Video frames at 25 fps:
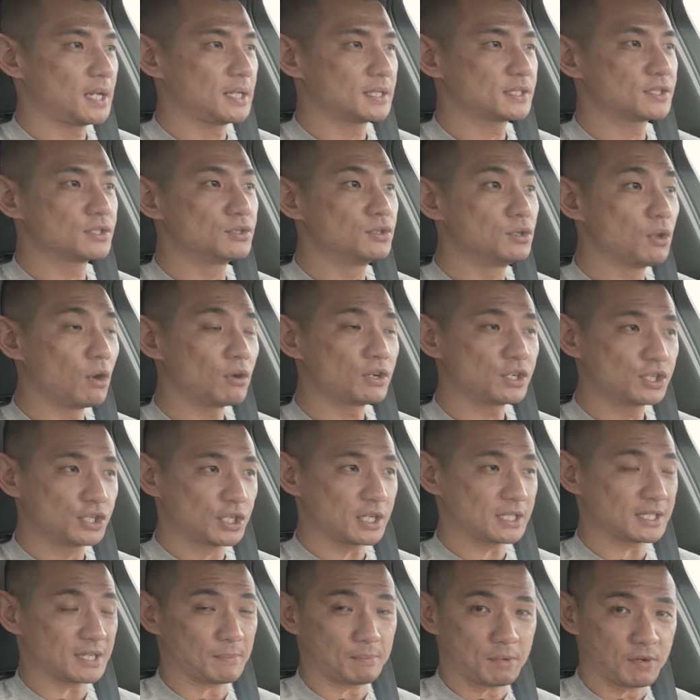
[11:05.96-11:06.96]
it's not
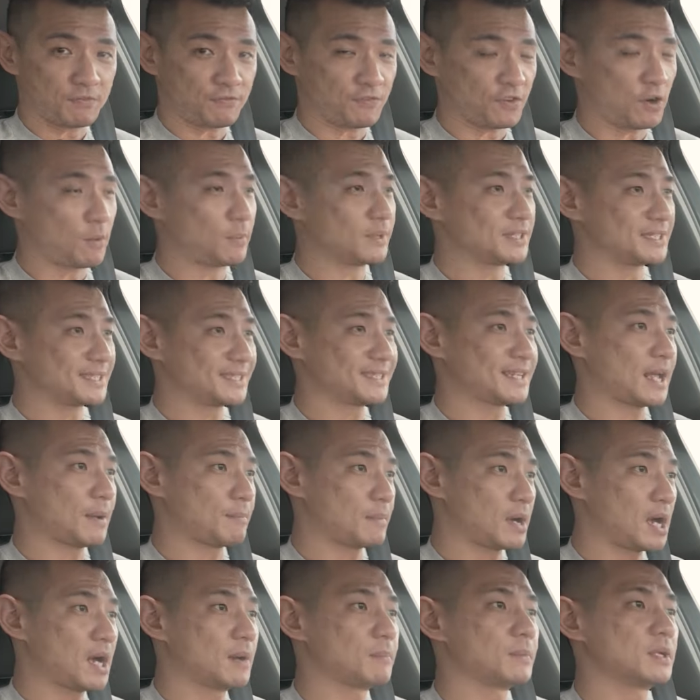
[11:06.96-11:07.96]
just a performance step
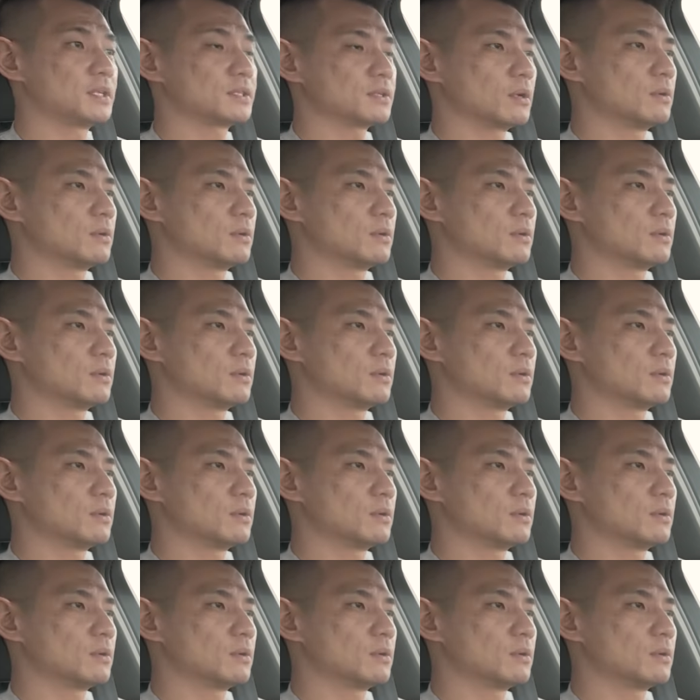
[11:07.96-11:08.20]
up, it's